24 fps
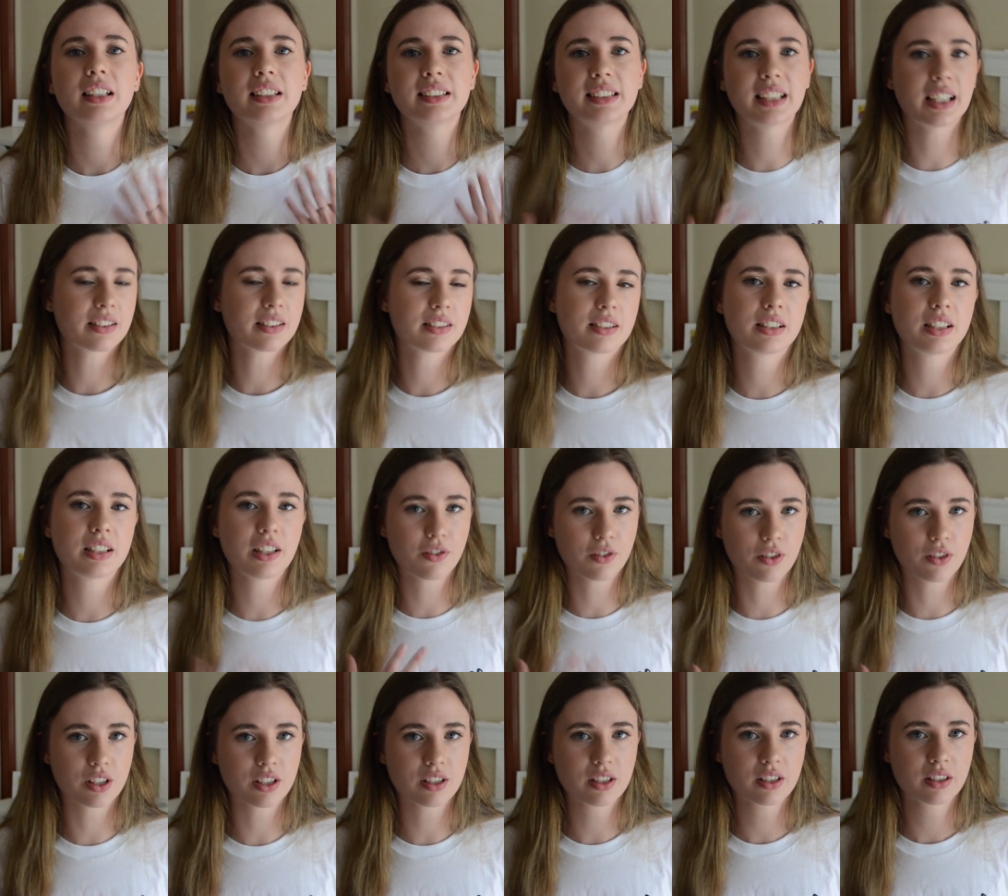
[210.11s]
sounds
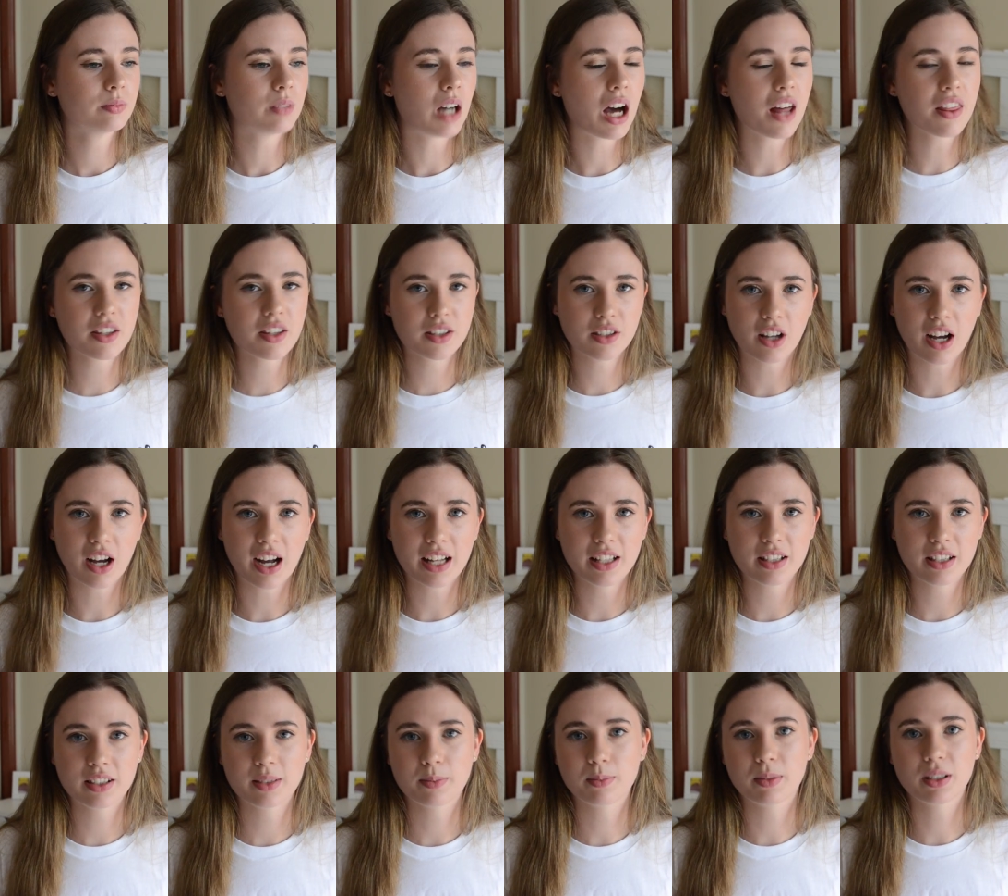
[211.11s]
different. Other
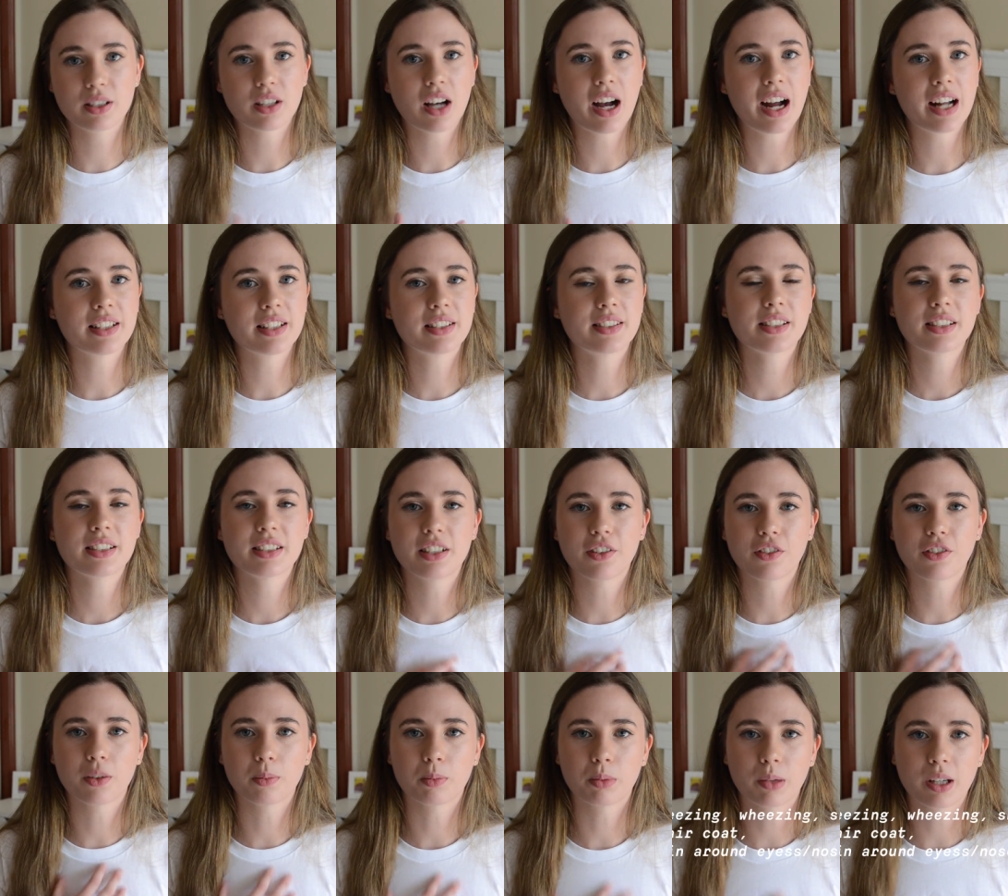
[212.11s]
signs besides
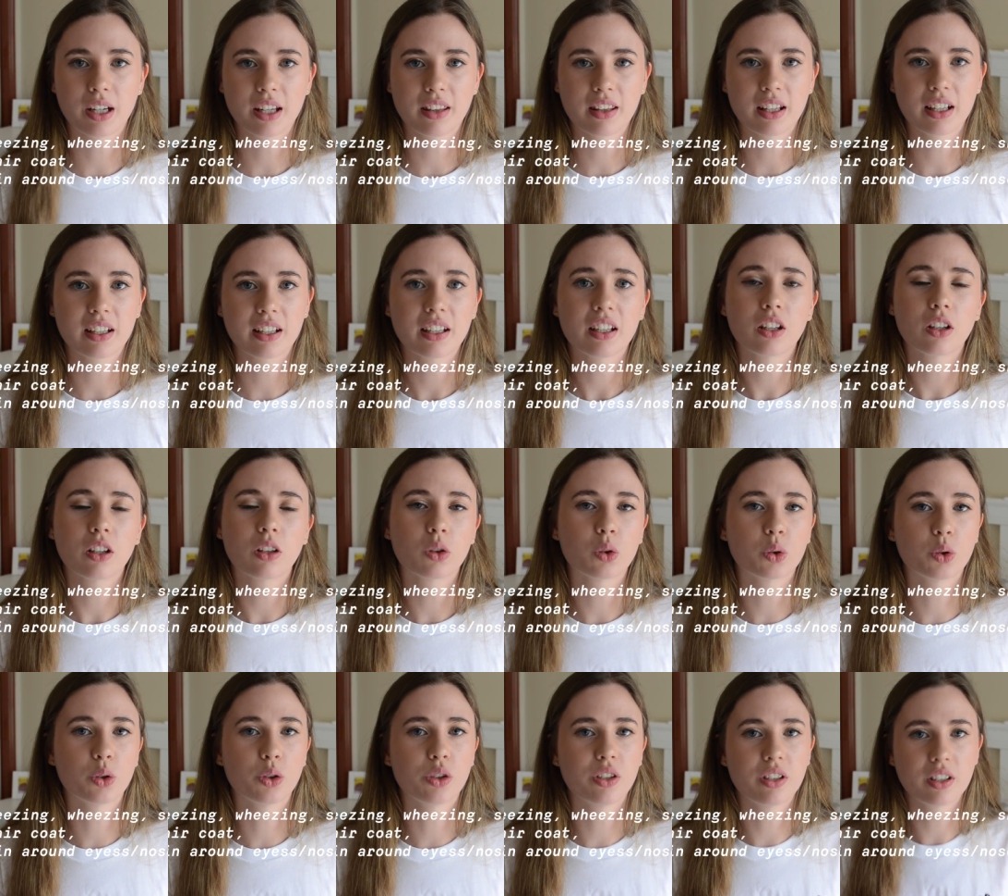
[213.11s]
different breathing
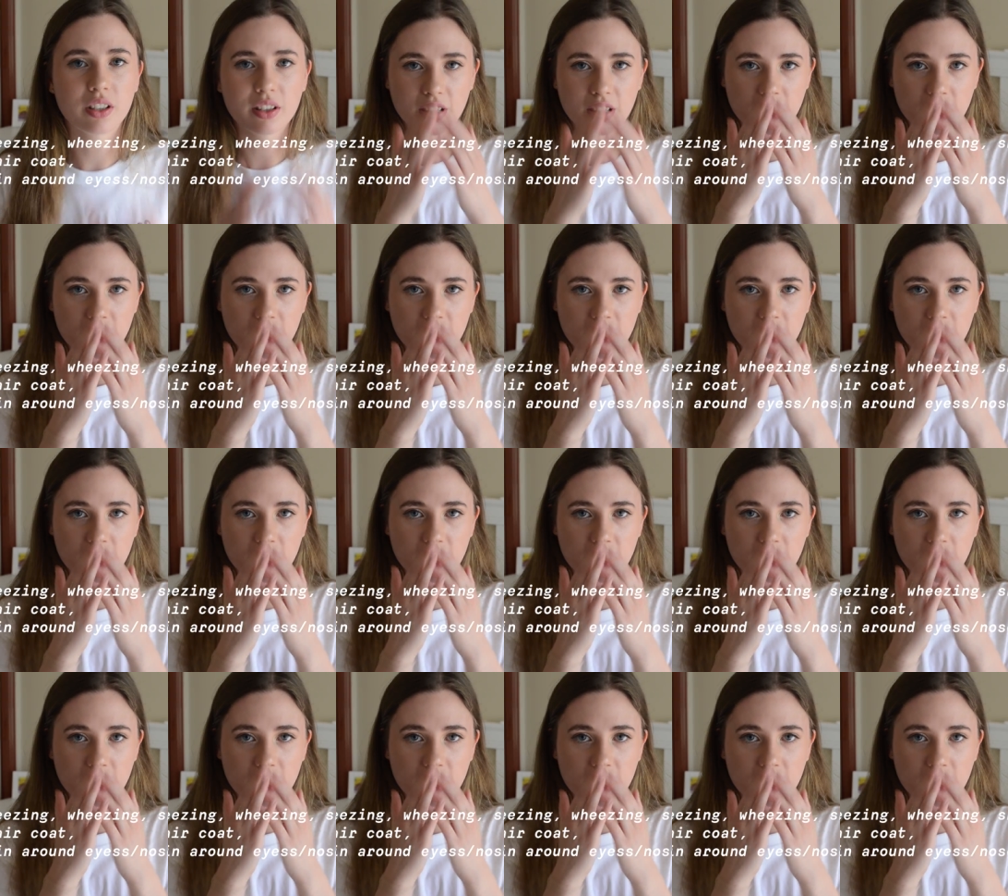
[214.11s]
include